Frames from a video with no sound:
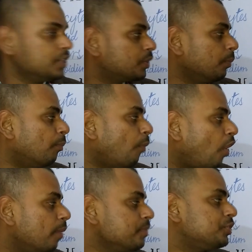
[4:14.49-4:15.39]
So
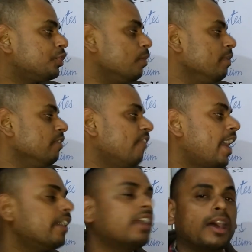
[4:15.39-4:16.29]
moms should be
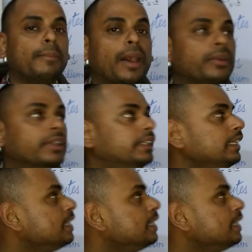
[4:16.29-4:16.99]
aware about